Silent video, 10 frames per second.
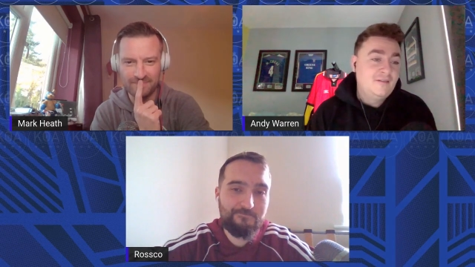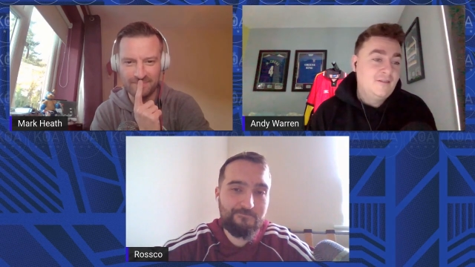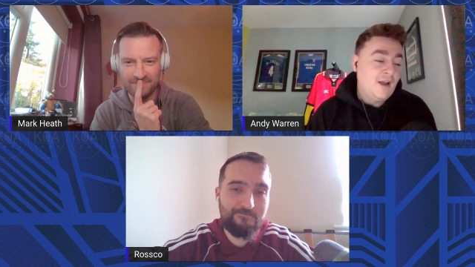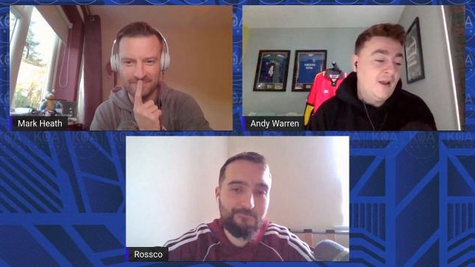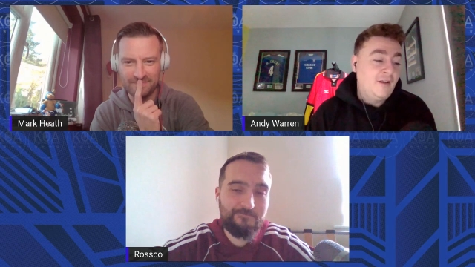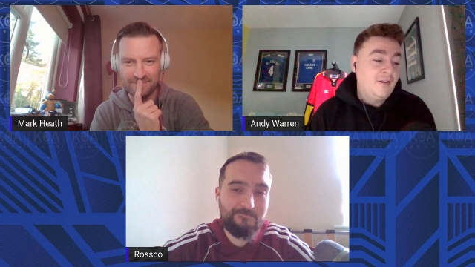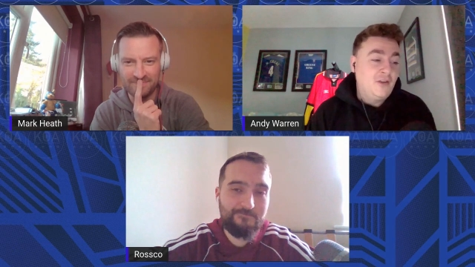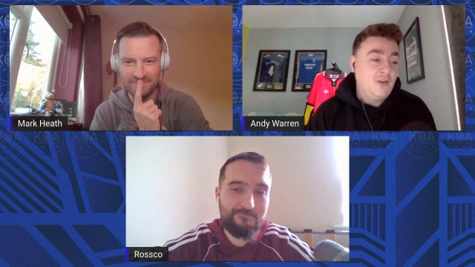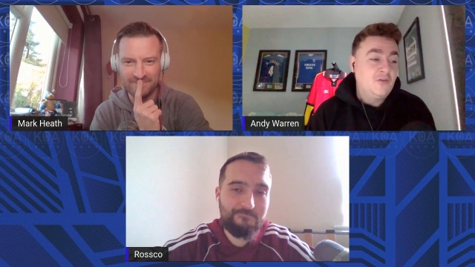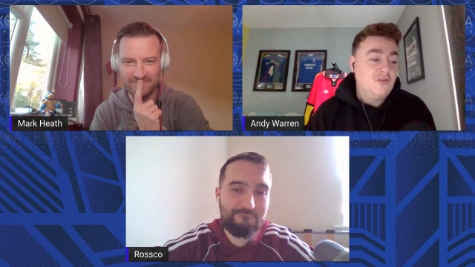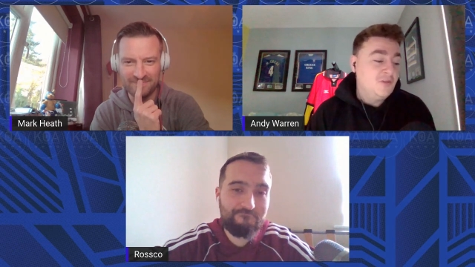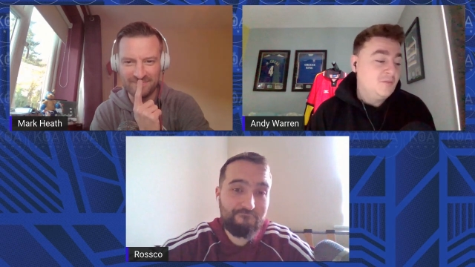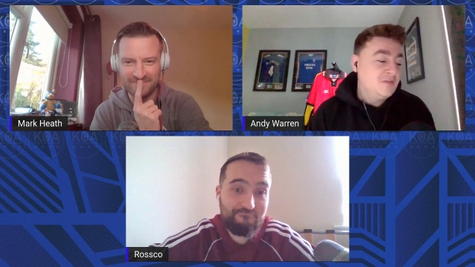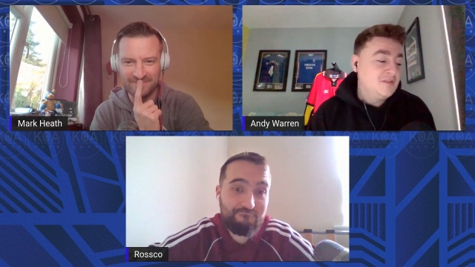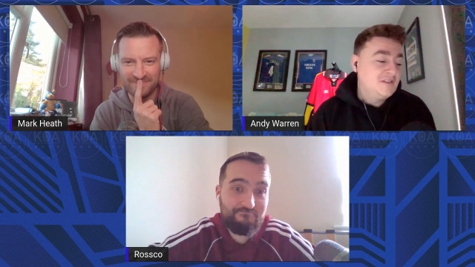
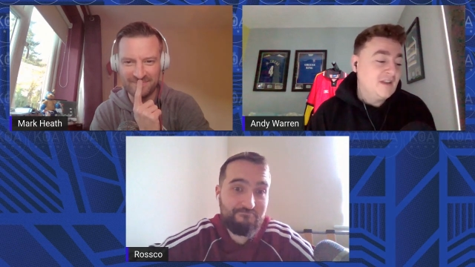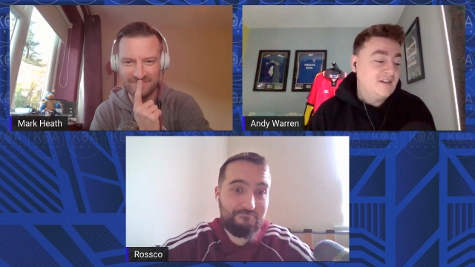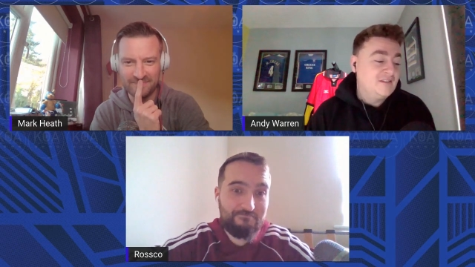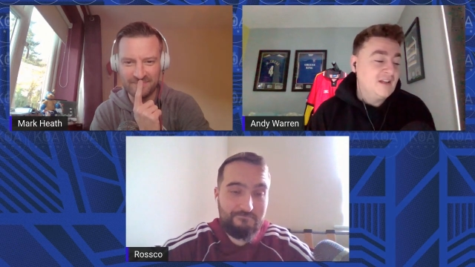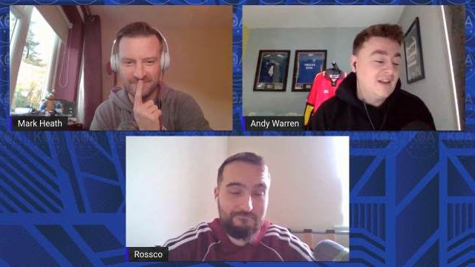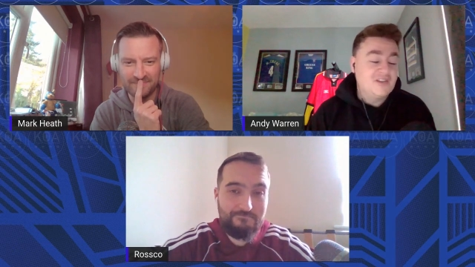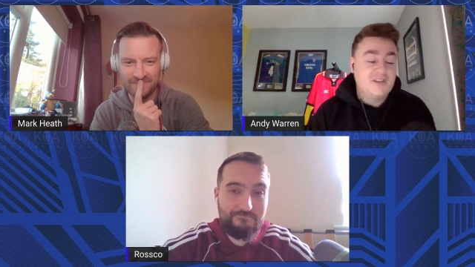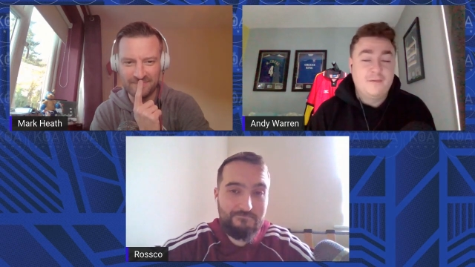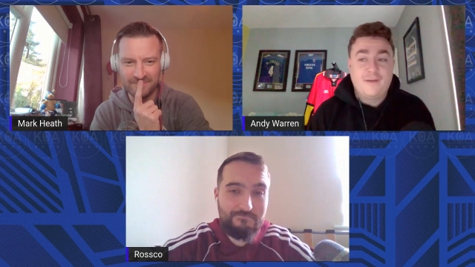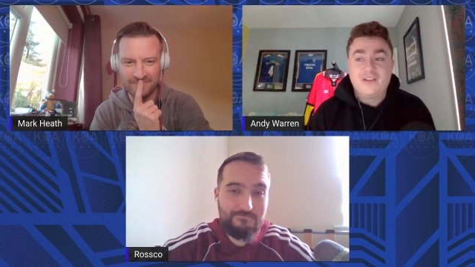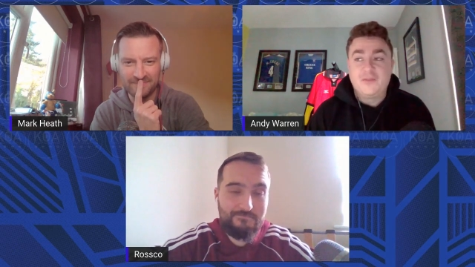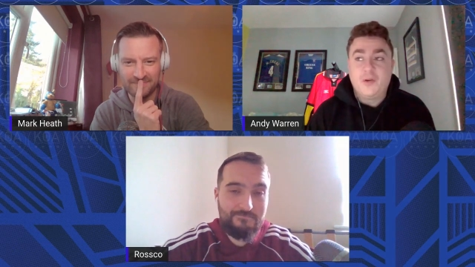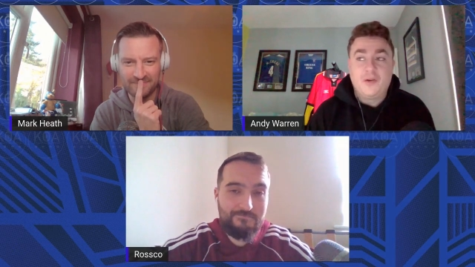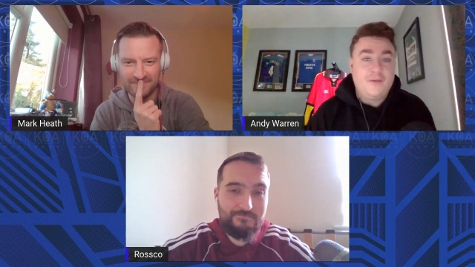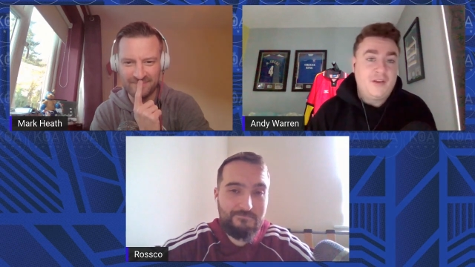Speaker 1: YouTube /
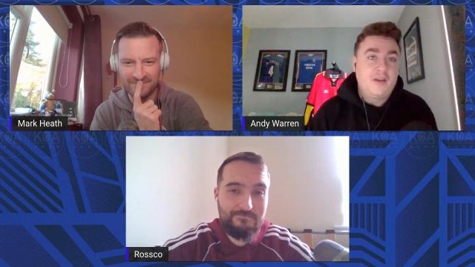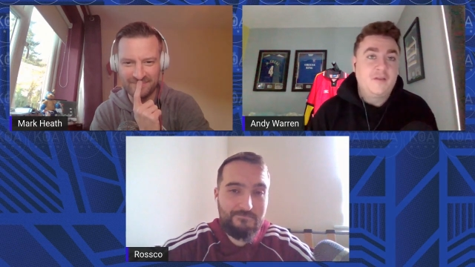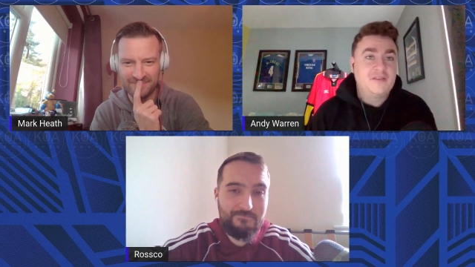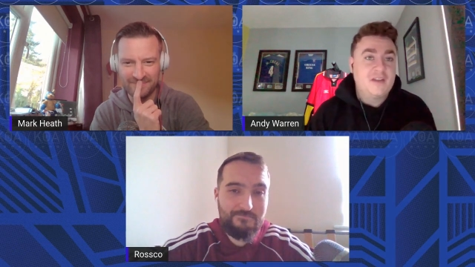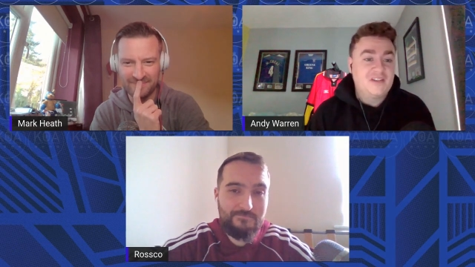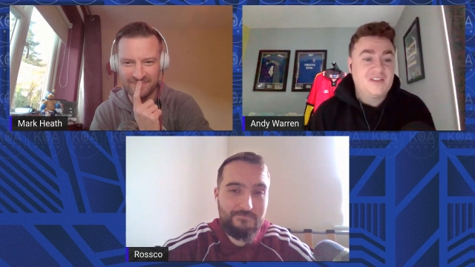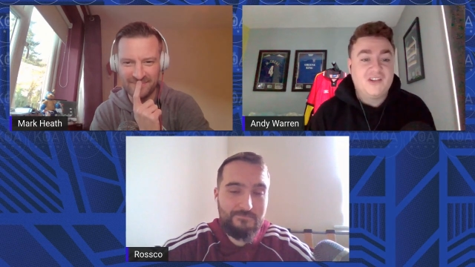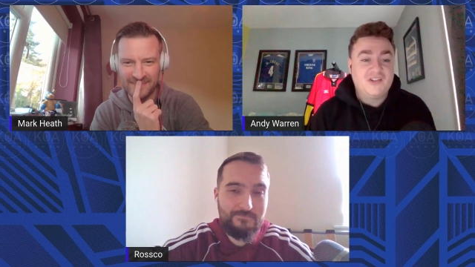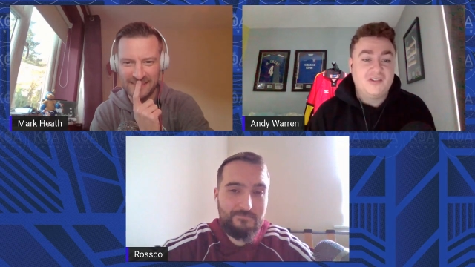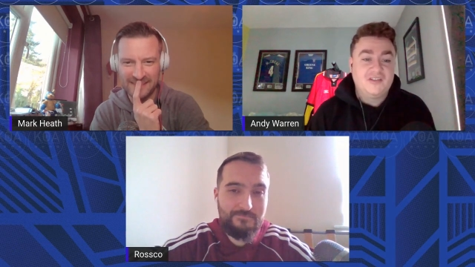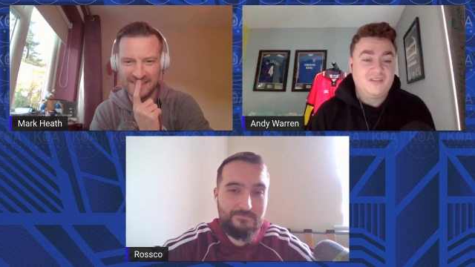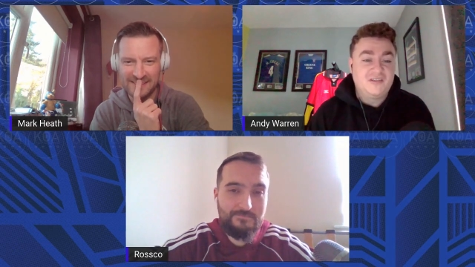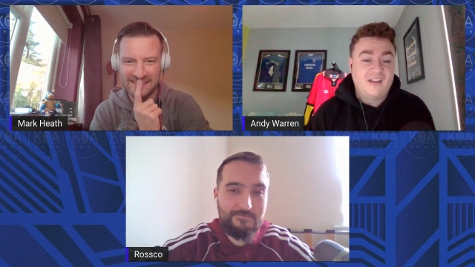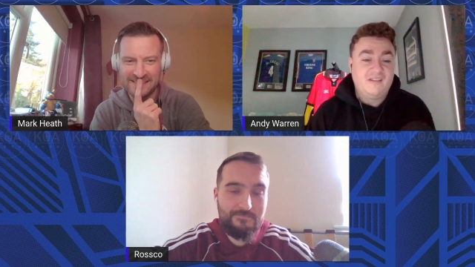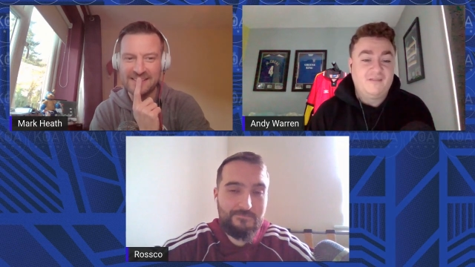Facebook video sensations.
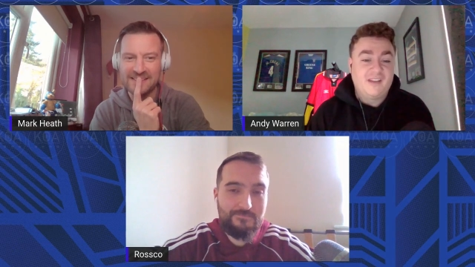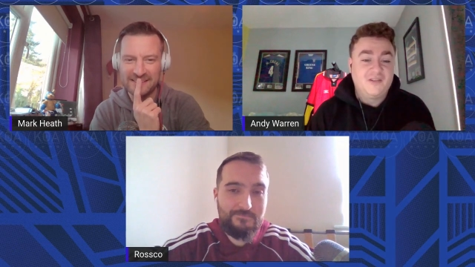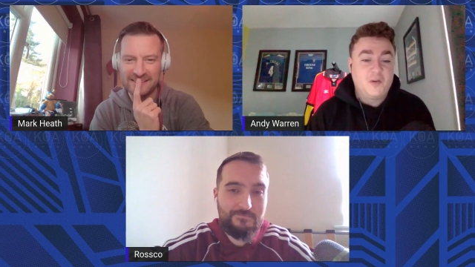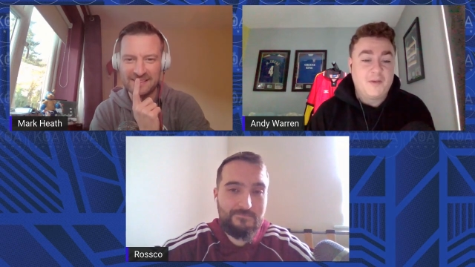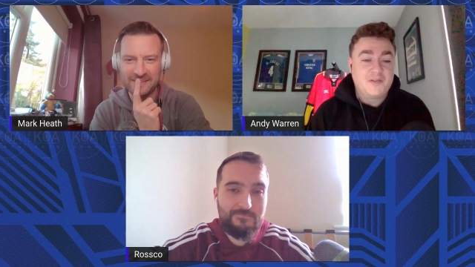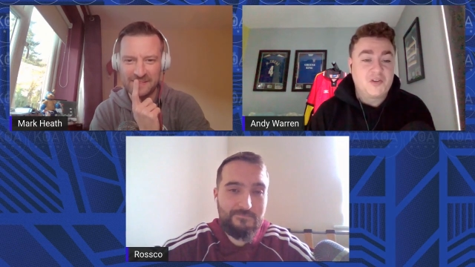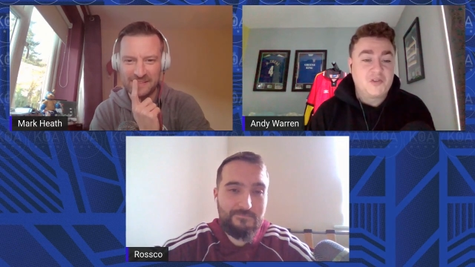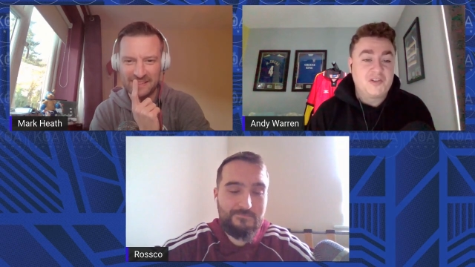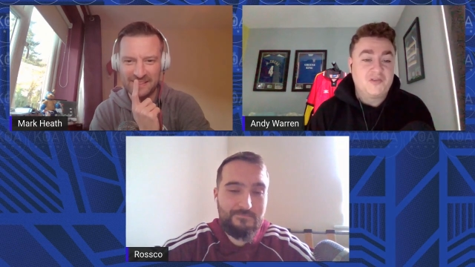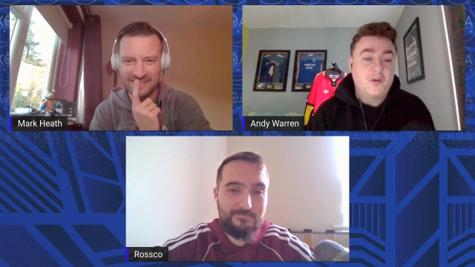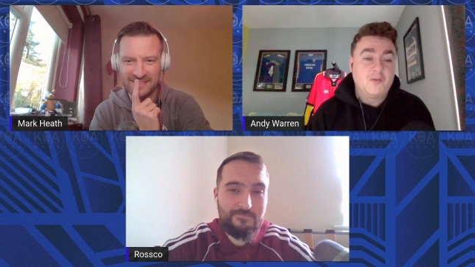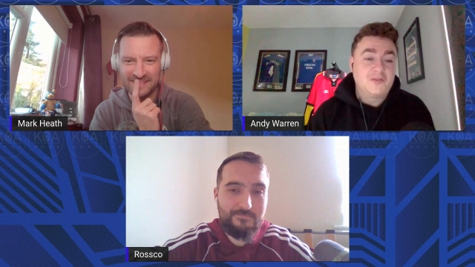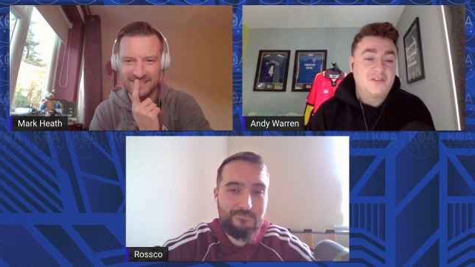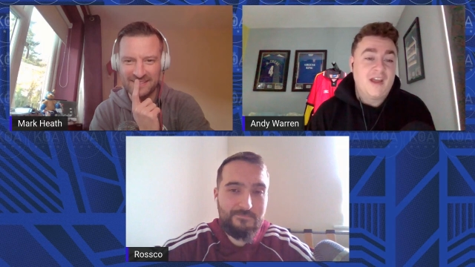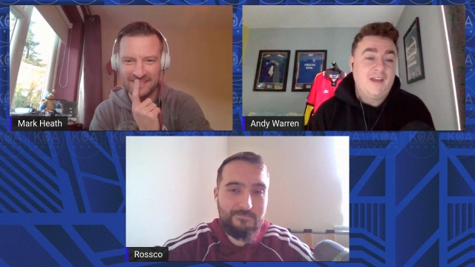They talk about sausage
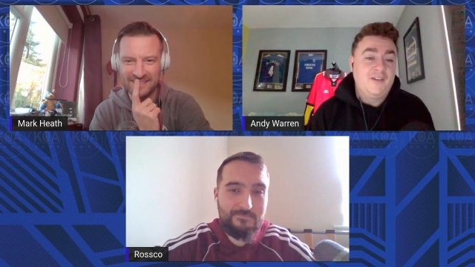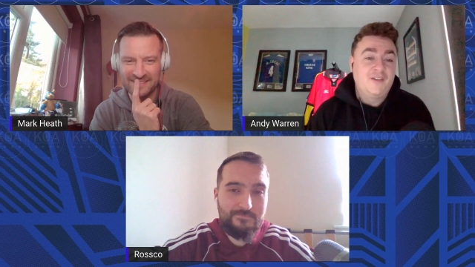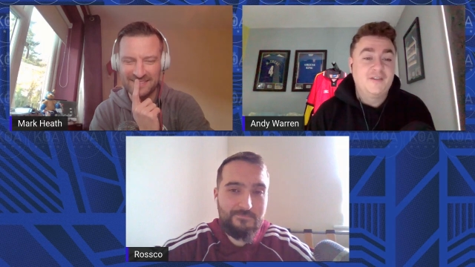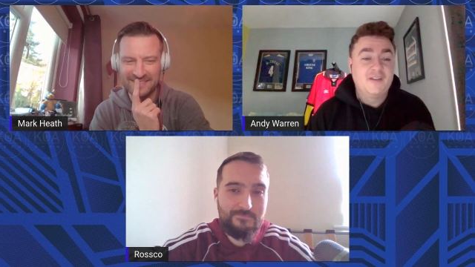rolls and